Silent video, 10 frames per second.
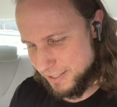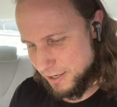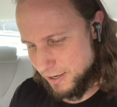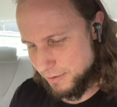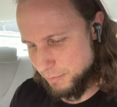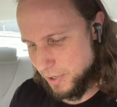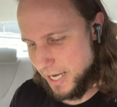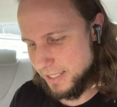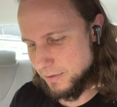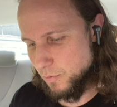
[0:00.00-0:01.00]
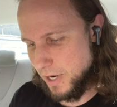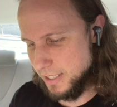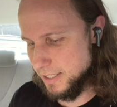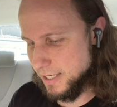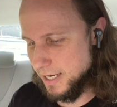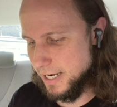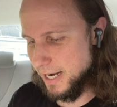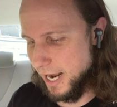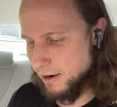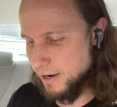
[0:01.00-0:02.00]
it's called Brett Weinstein
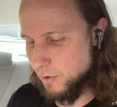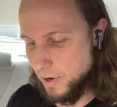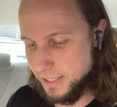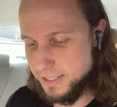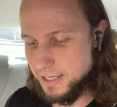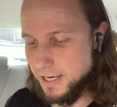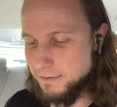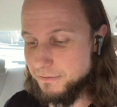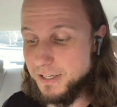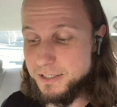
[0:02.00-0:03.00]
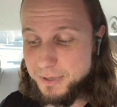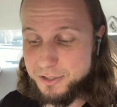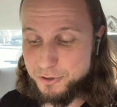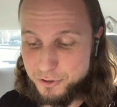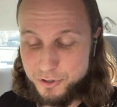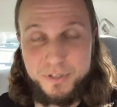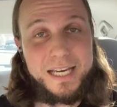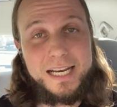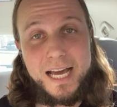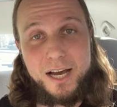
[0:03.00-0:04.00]
and Eric Weinstein, Fundamental
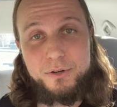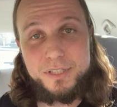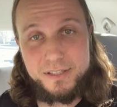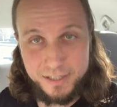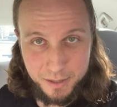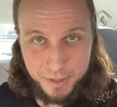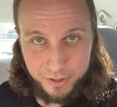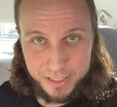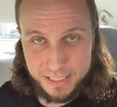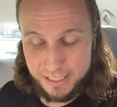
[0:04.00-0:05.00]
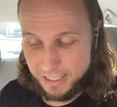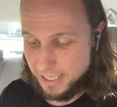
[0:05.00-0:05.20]
Truth and How to Think About It.